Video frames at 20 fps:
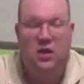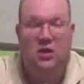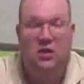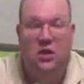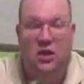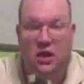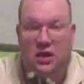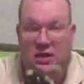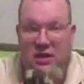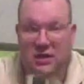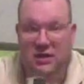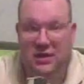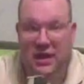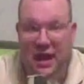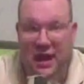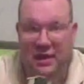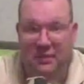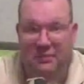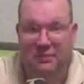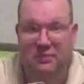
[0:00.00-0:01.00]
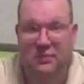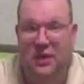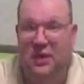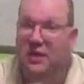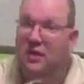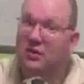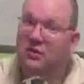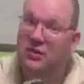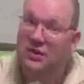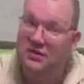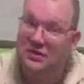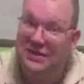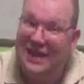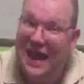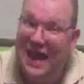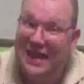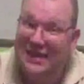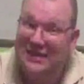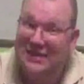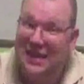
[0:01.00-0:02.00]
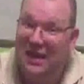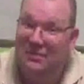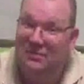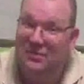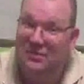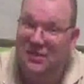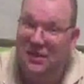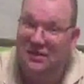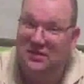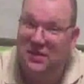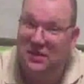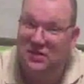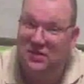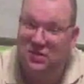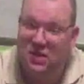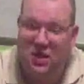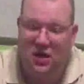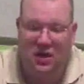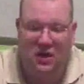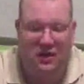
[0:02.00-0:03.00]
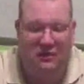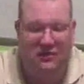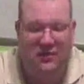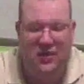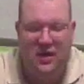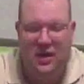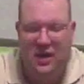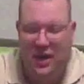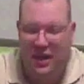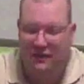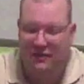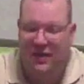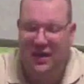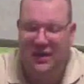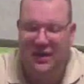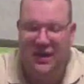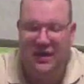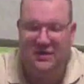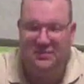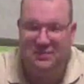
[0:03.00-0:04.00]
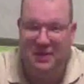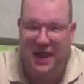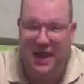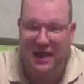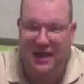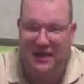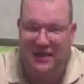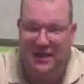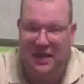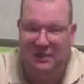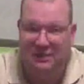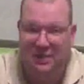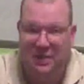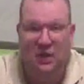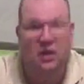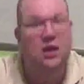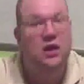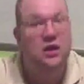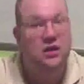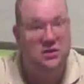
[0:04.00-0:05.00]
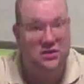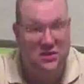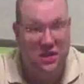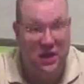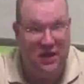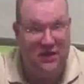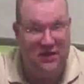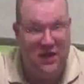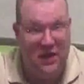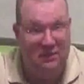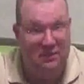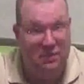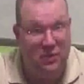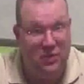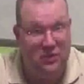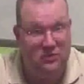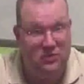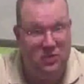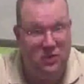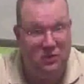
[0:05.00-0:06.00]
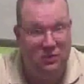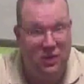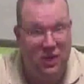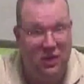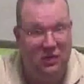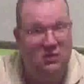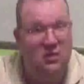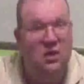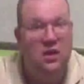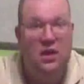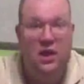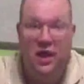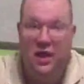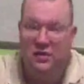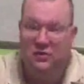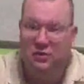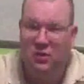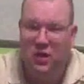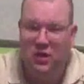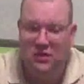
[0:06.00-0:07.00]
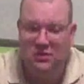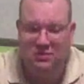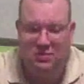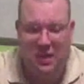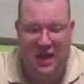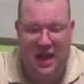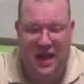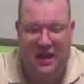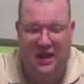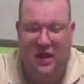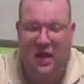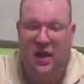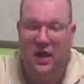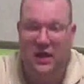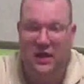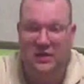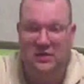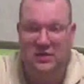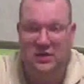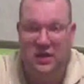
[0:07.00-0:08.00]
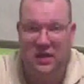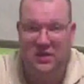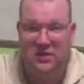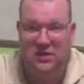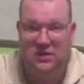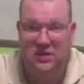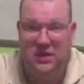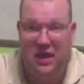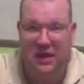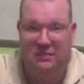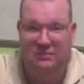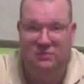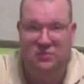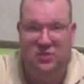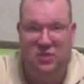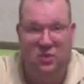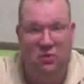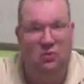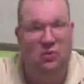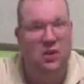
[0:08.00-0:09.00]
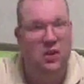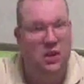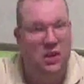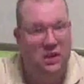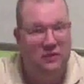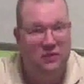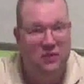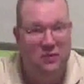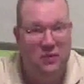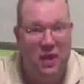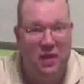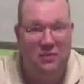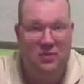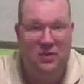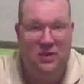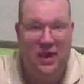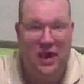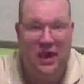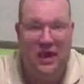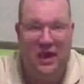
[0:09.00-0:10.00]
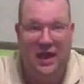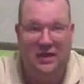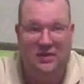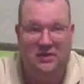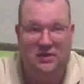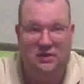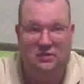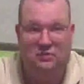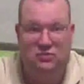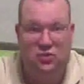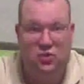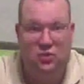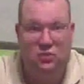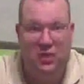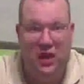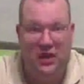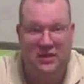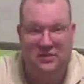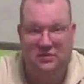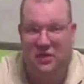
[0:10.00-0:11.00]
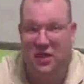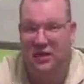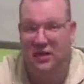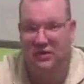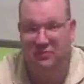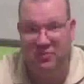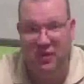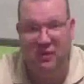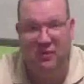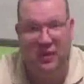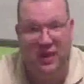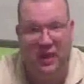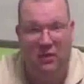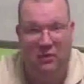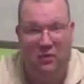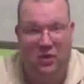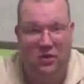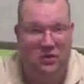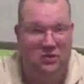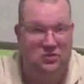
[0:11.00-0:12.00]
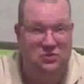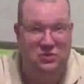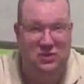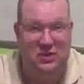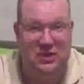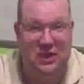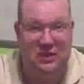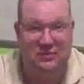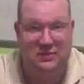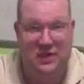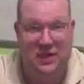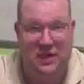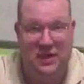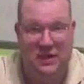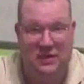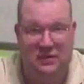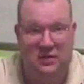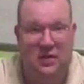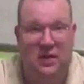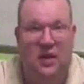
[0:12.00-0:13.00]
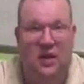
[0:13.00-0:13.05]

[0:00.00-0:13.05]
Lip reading: You're going to need tape. Now you don't need Scotch tape because that's not strong enough. I've got nice packing tape here. Duct tape works real well, as well as black insulation tape. So if your mom or dad has a toolbox around, they probably got one of those 3 tapes in it.